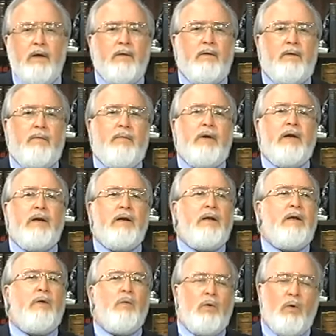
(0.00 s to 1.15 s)
the men
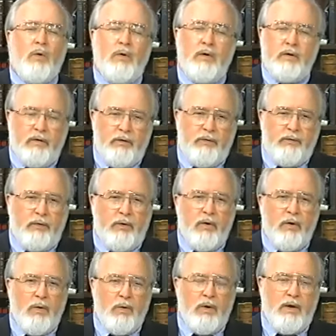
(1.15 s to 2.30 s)
were ordered to
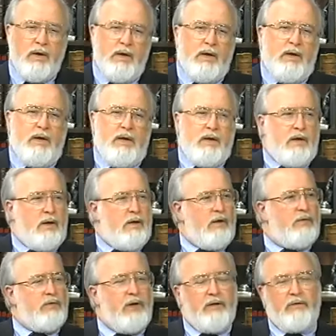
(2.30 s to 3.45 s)
throw
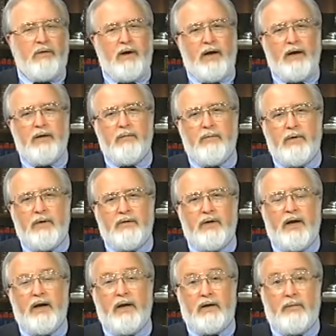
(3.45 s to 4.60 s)
Shadrach,
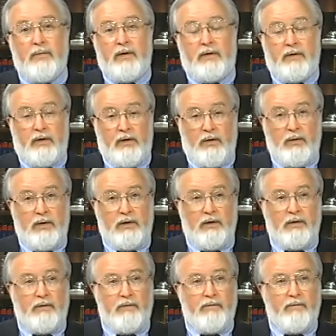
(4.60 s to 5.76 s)
Meshach, and Abednego into
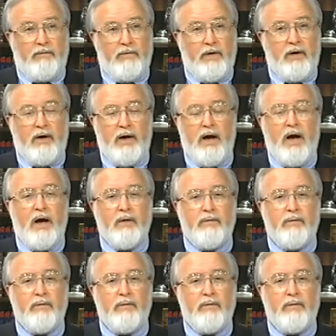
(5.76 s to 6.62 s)
the very hot